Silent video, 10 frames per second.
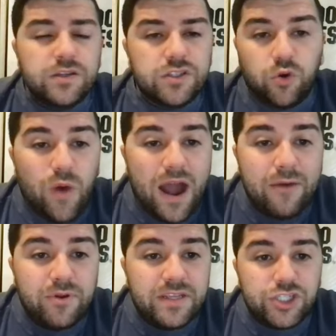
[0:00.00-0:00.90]
So
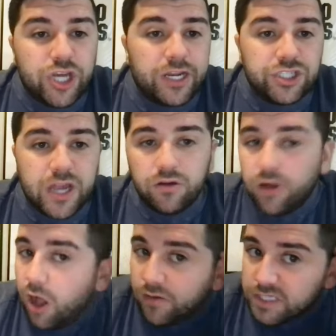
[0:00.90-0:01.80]
why would this change now?
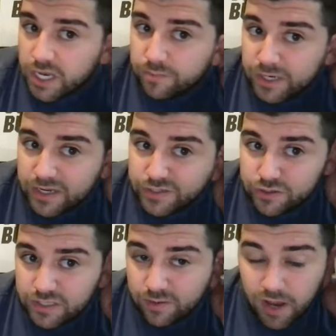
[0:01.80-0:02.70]
All of a sudden, because
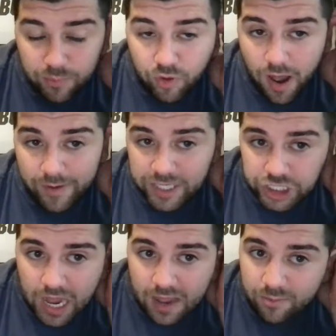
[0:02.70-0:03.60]
there's a prominent
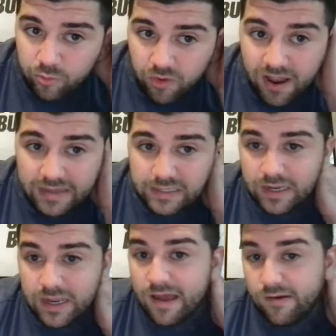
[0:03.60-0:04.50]
job at the